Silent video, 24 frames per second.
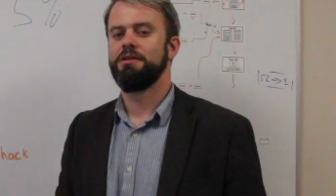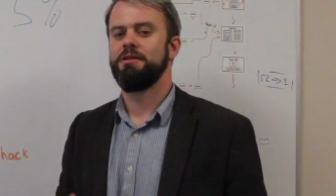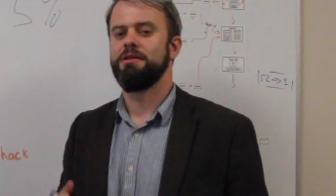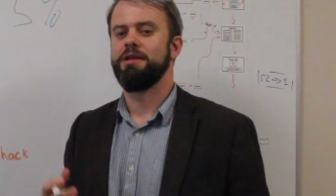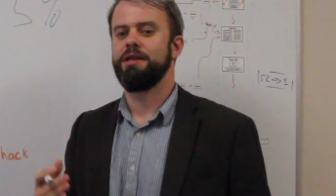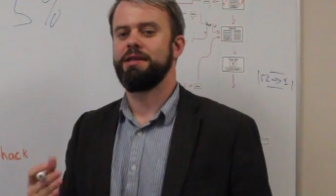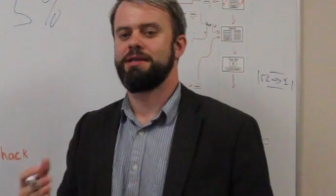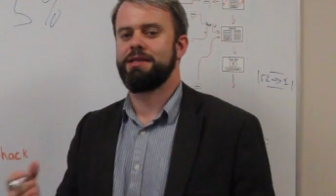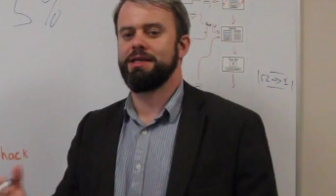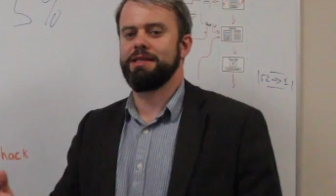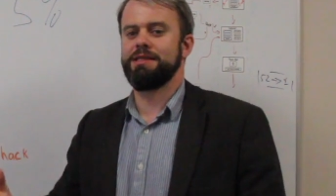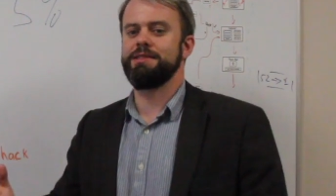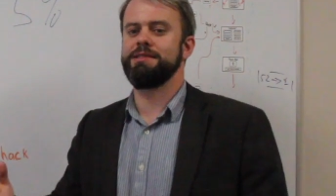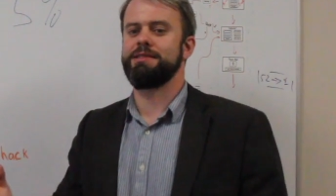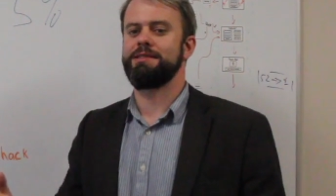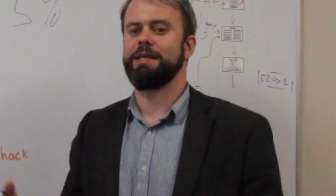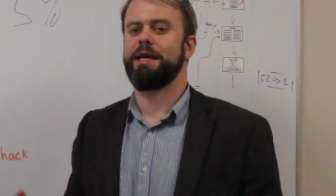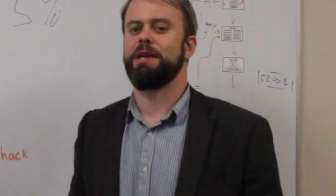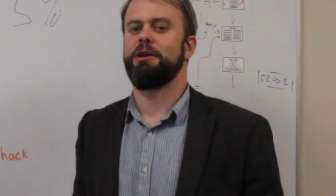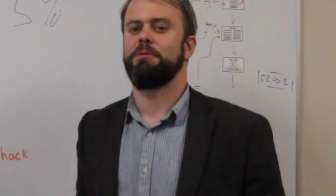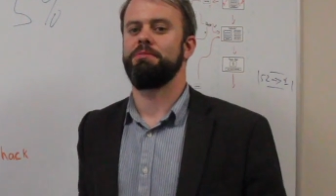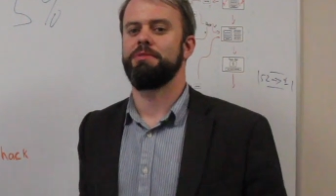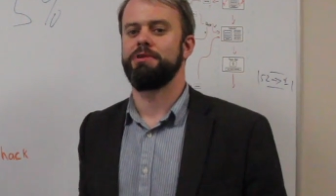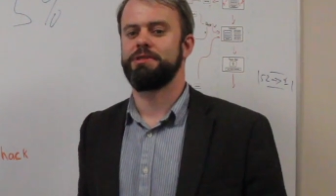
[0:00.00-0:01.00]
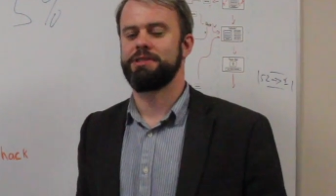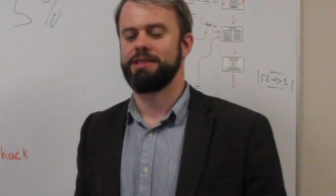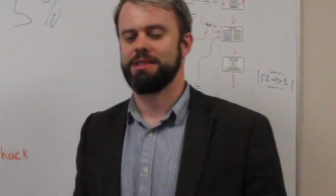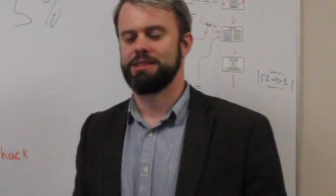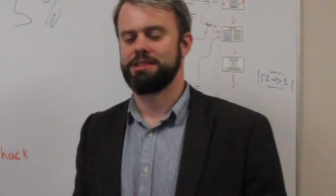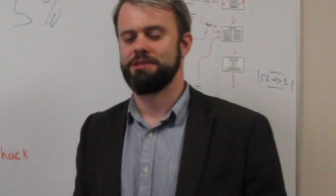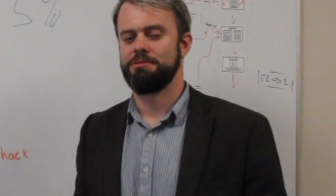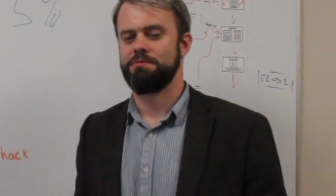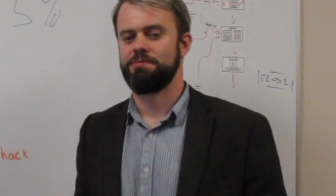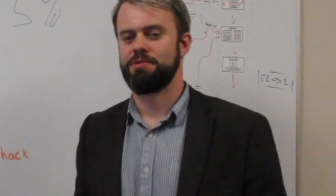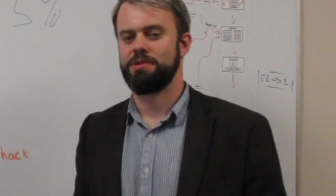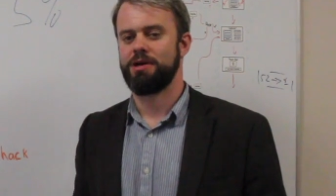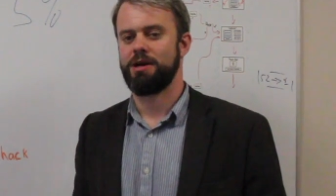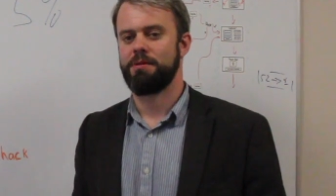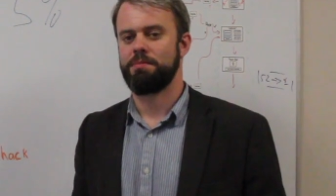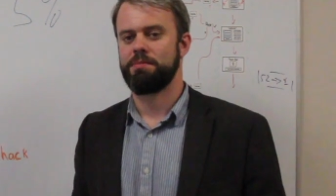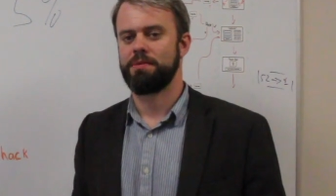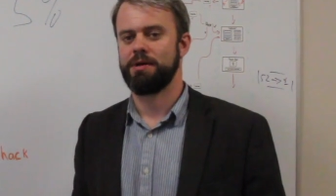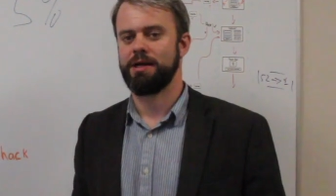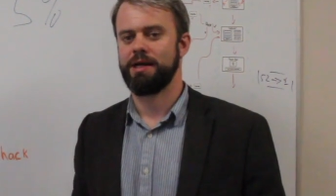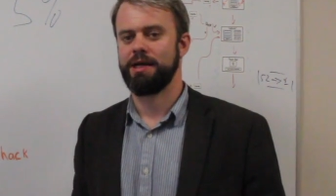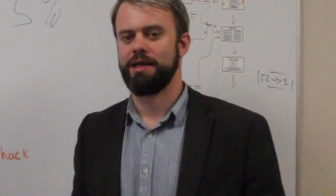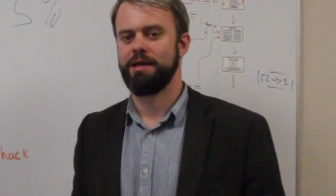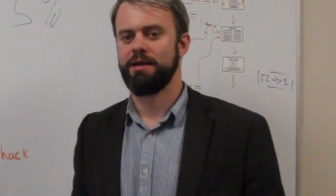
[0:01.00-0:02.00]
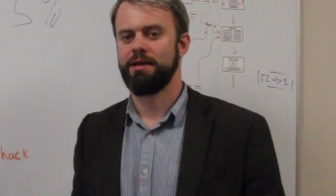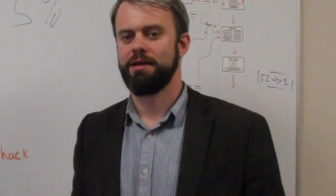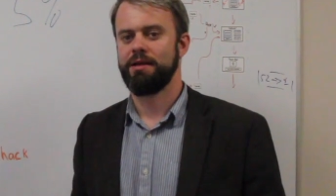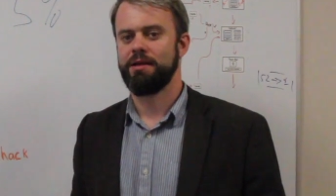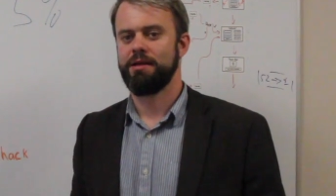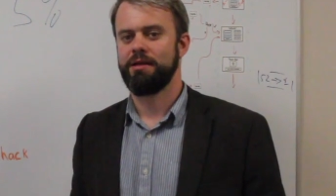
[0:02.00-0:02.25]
that didn't set up their system properly,